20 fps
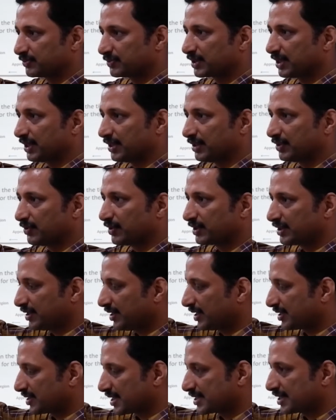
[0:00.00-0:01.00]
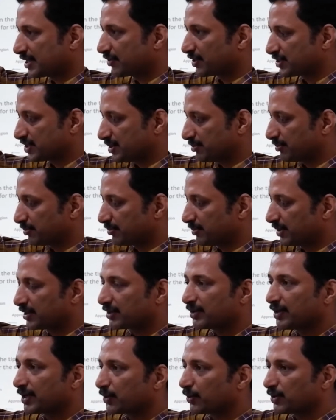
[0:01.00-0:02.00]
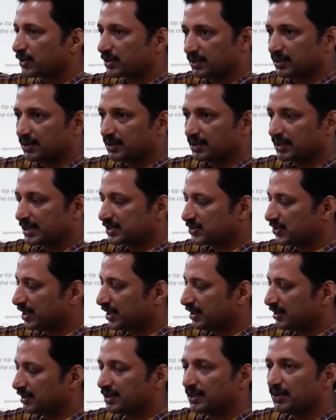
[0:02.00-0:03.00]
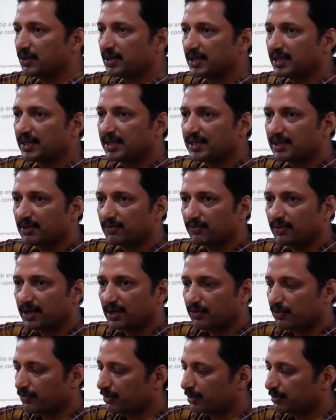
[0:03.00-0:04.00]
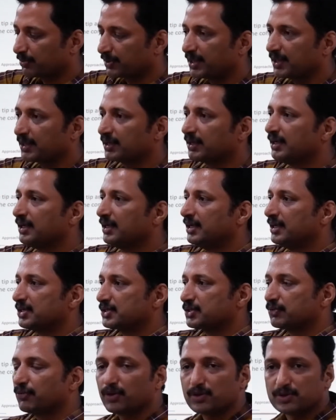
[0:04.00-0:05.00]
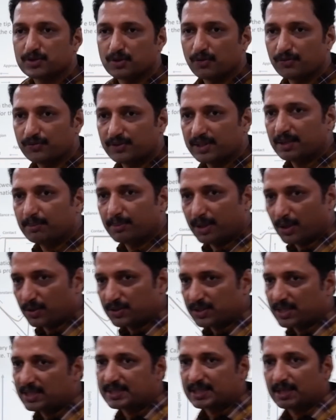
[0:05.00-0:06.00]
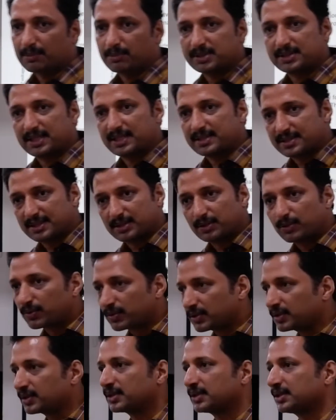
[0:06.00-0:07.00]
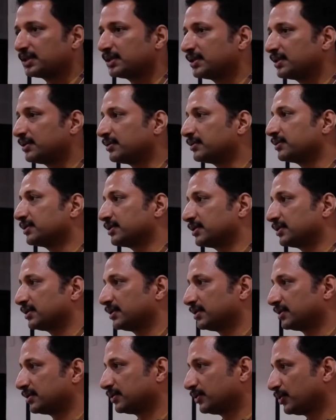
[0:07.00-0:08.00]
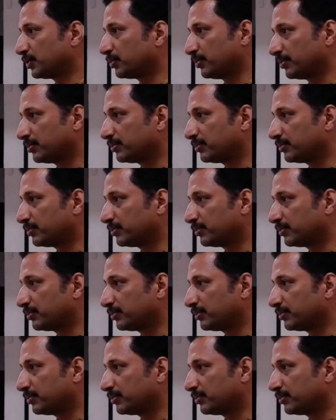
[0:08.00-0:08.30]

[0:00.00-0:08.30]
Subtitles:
Okay, you are the attractive regime, but you are not touching it, you are a little far away from here. So for soft and biological samples, that is a good